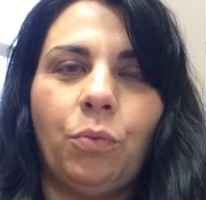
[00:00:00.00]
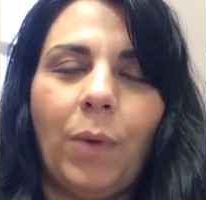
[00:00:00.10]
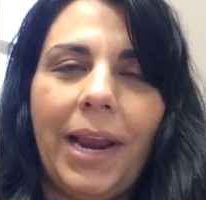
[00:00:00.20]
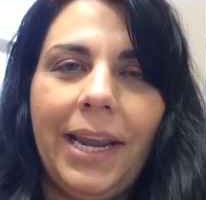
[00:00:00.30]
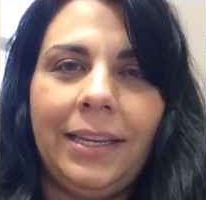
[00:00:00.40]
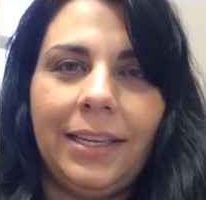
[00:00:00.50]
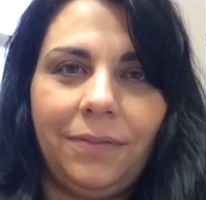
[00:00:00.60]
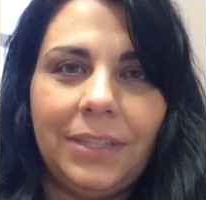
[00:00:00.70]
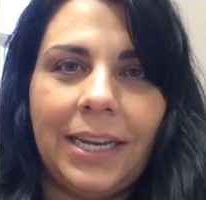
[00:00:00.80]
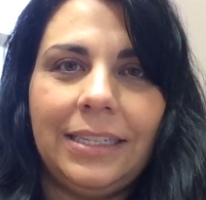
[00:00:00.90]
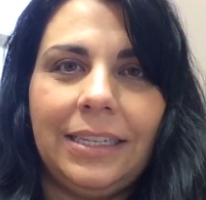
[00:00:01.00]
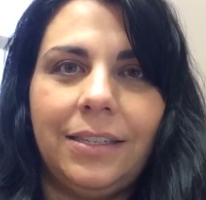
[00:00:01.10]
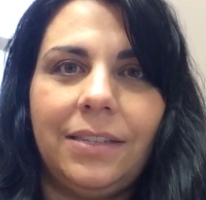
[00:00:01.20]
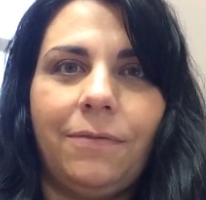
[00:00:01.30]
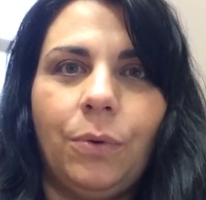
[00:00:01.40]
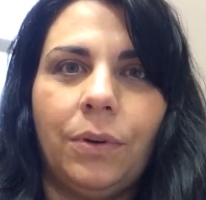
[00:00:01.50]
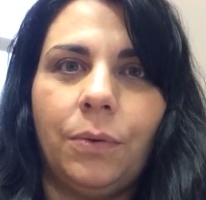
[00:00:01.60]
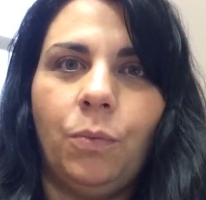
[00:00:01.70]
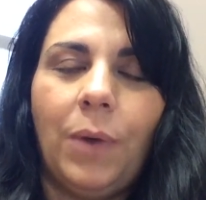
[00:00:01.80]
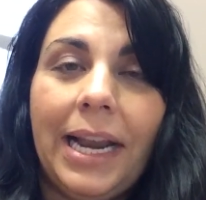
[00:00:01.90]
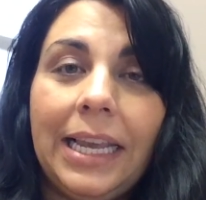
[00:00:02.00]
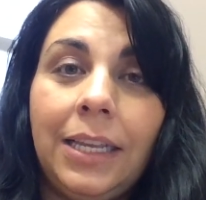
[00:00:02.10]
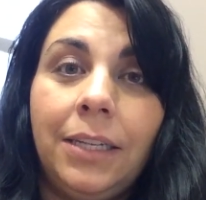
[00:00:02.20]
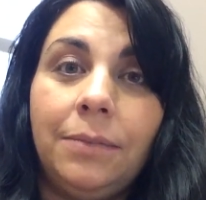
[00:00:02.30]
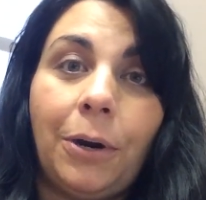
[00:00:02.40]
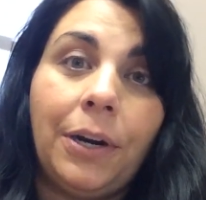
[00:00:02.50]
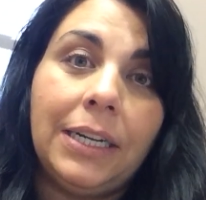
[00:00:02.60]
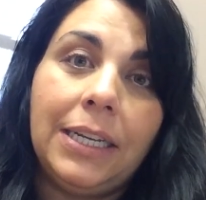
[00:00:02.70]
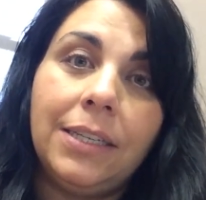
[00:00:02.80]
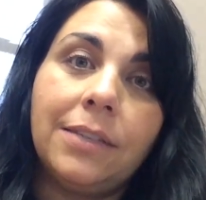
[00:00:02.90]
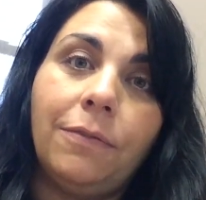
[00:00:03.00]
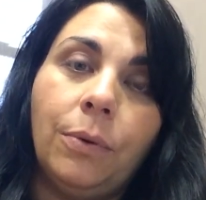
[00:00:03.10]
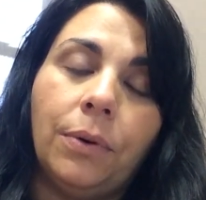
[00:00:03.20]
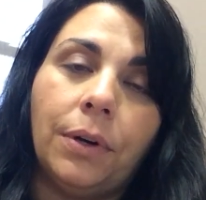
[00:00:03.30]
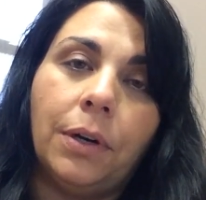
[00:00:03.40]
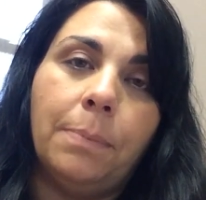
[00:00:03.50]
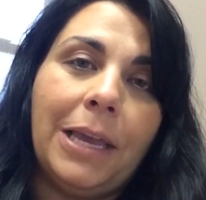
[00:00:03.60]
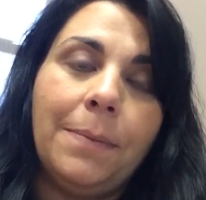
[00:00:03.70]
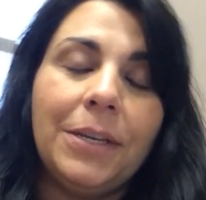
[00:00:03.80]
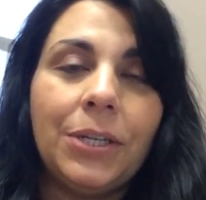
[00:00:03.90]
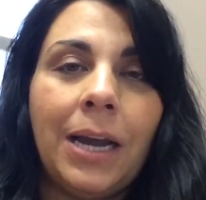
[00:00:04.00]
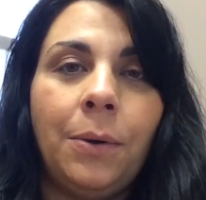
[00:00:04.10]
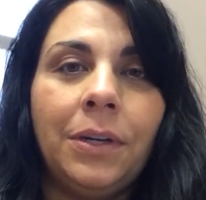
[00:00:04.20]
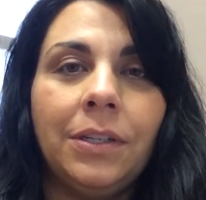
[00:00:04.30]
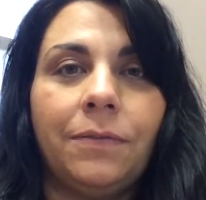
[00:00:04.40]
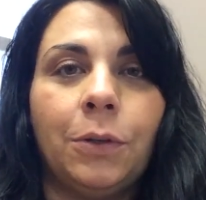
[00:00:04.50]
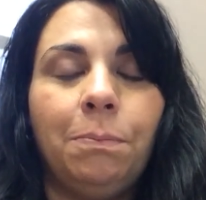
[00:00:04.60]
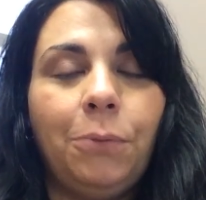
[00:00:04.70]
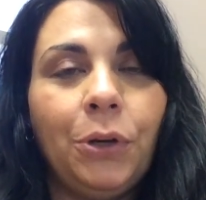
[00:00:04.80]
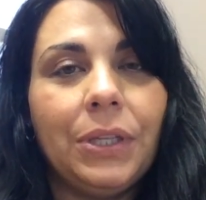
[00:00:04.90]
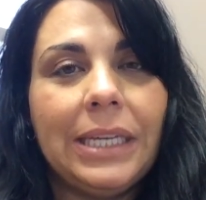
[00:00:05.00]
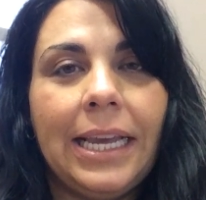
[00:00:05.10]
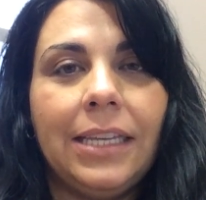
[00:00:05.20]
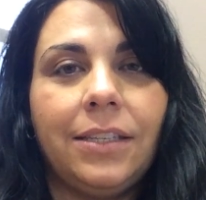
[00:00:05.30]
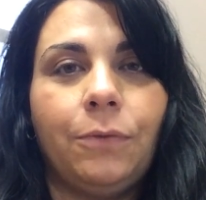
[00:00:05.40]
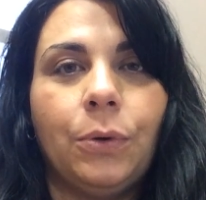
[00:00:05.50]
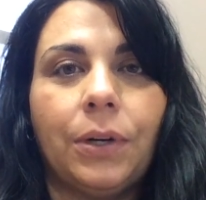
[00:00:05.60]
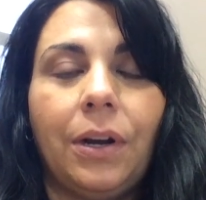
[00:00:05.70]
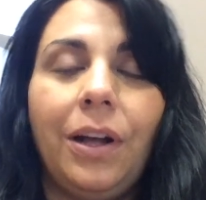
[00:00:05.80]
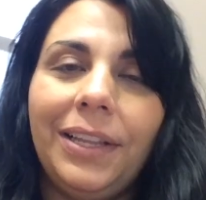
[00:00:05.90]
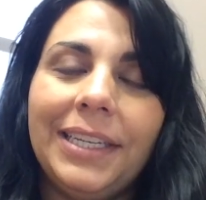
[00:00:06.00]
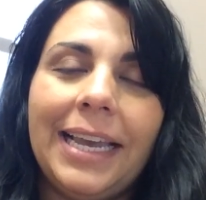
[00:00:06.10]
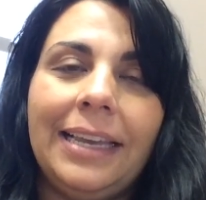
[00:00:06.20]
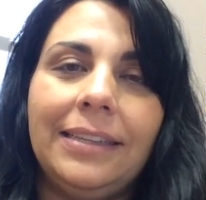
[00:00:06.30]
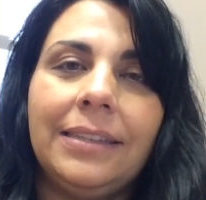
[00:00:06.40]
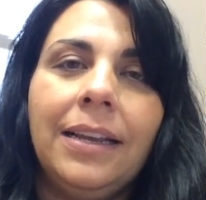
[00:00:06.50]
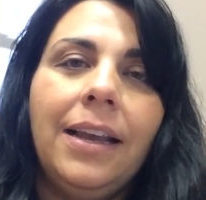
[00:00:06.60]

great gift ideas for wedding parties for baby showers for birthdays for holidays